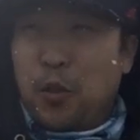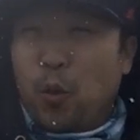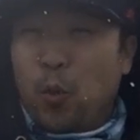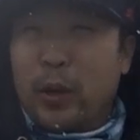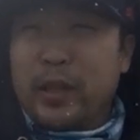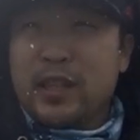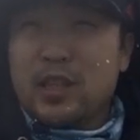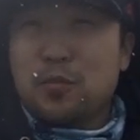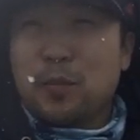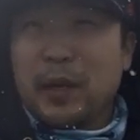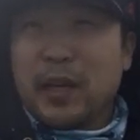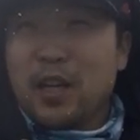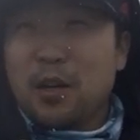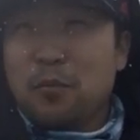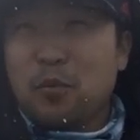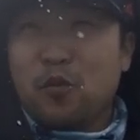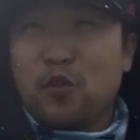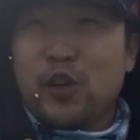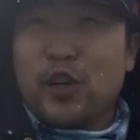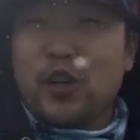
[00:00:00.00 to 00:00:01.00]
the wind is
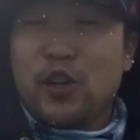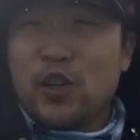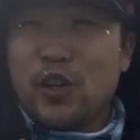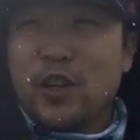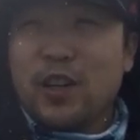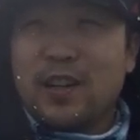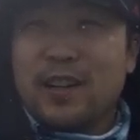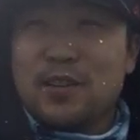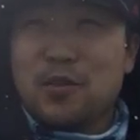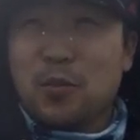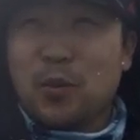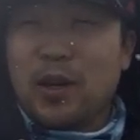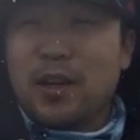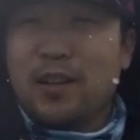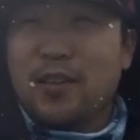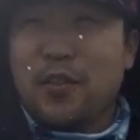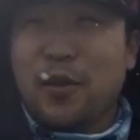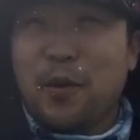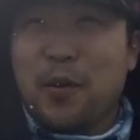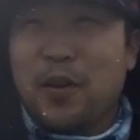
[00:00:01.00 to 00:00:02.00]
picking up over here as
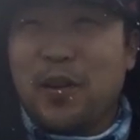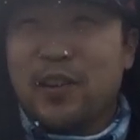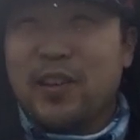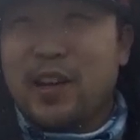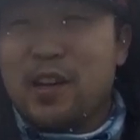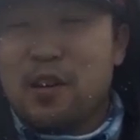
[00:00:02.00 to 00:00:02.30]
well. The